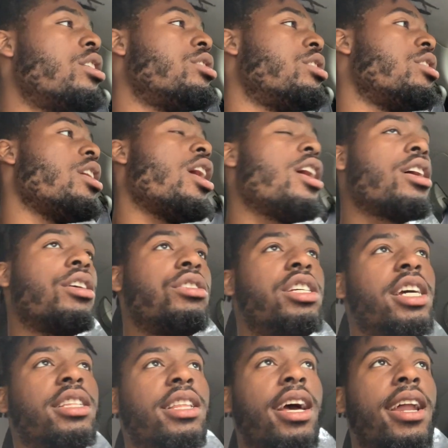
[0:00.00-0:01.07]
so y'all go
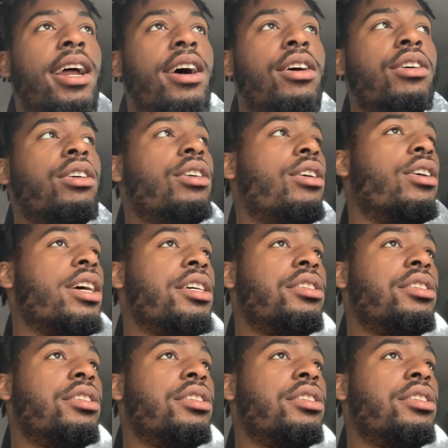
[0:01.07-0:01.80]
check that out on